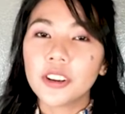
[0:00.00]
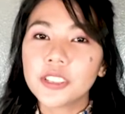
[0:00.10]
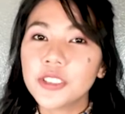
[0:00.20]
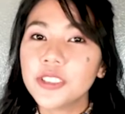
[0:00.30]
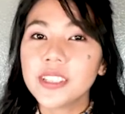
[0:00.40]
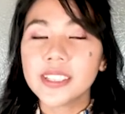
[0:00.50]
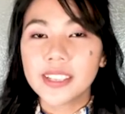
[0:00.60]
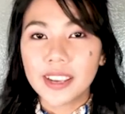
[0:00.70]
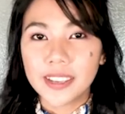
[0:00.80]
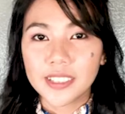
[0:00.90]
We can also use
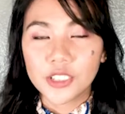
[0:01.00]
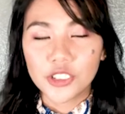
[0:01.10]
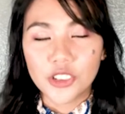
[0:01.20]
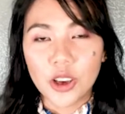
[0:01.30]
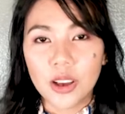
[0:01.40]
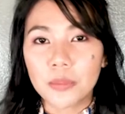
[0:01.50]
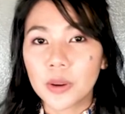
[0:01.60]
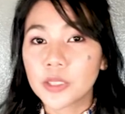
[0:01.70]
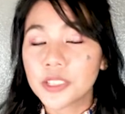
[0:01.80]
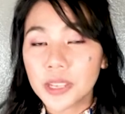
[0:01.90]
this tense to talk
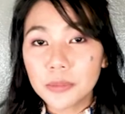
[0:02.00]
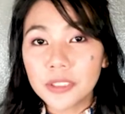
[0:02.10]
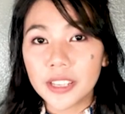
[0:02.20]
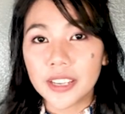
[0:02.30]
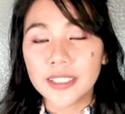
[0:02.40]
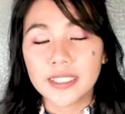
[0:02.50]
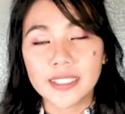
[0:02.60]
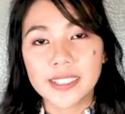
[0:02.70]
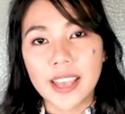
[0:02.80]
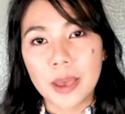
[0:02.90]
about
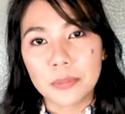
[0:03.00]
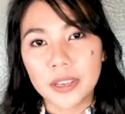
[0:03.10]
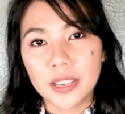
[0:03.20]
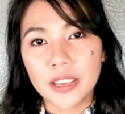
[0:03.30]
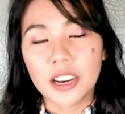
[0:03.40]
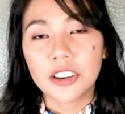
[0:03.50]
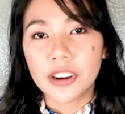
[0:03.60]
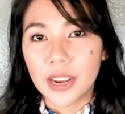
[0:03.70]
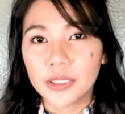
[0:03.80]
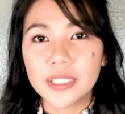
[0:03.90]
something that's happening
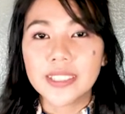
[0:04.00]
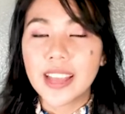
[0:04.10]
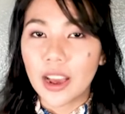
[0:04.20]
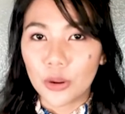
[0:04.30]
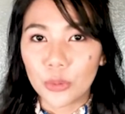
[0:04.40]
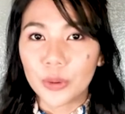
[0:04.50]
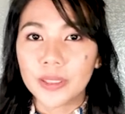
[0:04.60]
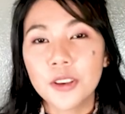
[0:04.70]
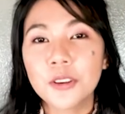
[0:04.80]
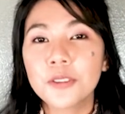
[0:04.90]
around now.
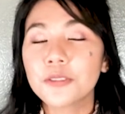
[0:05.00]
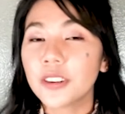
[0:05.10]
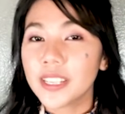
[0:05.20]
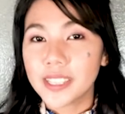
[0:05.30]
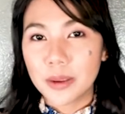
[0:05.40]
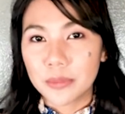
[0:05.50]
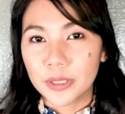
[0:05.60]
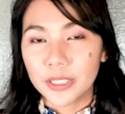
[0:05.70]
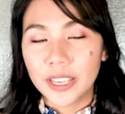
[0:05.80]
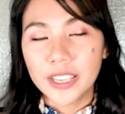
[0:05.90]
For
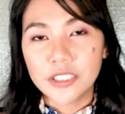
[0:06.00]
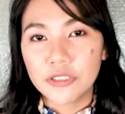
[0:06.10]
example, he